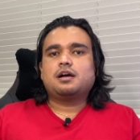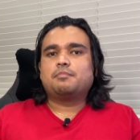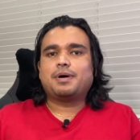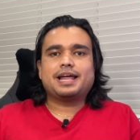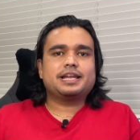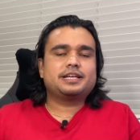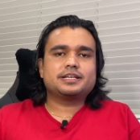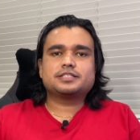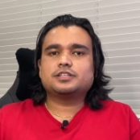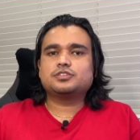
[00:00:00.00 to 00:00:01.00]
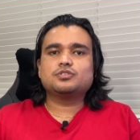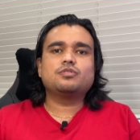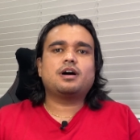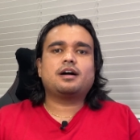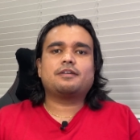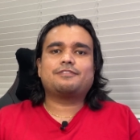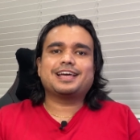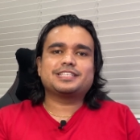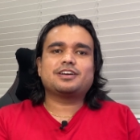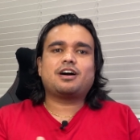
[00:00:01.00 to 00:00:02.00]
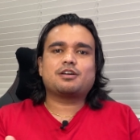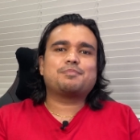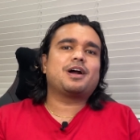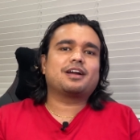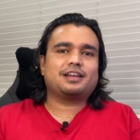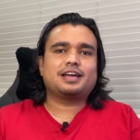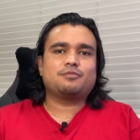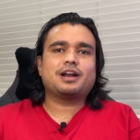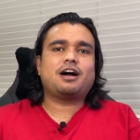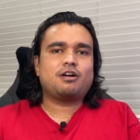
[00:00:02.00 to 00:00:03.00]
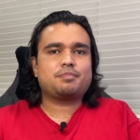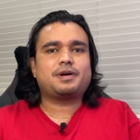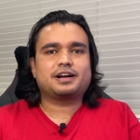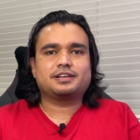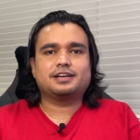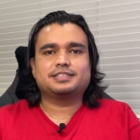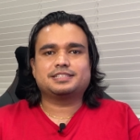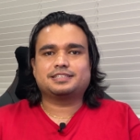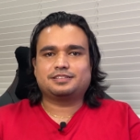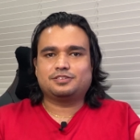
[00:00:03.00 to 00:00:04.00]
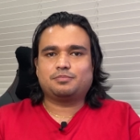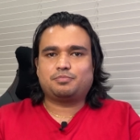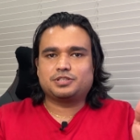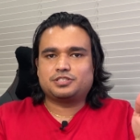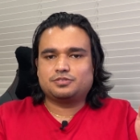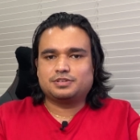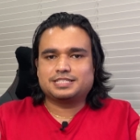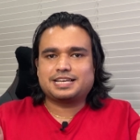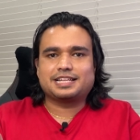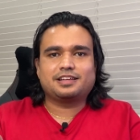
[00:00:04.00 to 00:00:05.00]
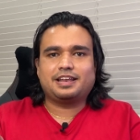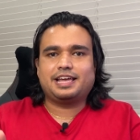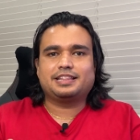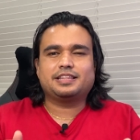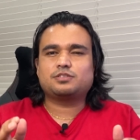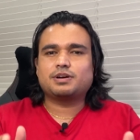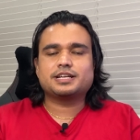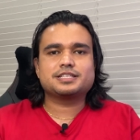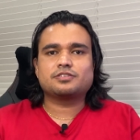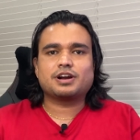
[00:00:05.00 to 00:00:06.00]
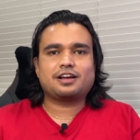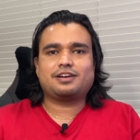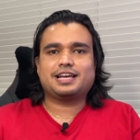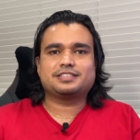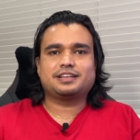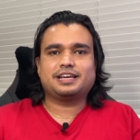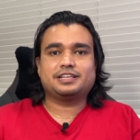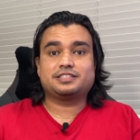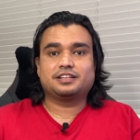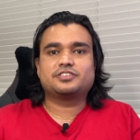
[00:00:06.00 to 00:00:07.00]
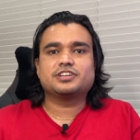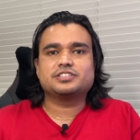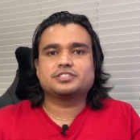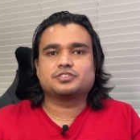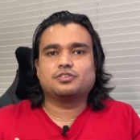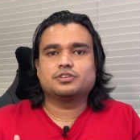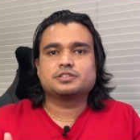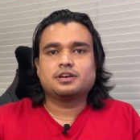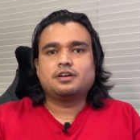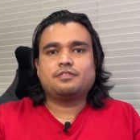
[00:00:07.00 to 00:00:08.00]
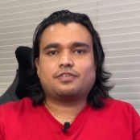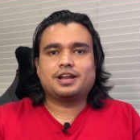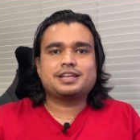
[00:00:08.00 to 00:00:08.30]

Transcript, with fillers: but it doesn't do a fancy auto park like what Autopark does. It, you know, puts you inside the lane. This one doesn't recognize the lane. It literally just goes front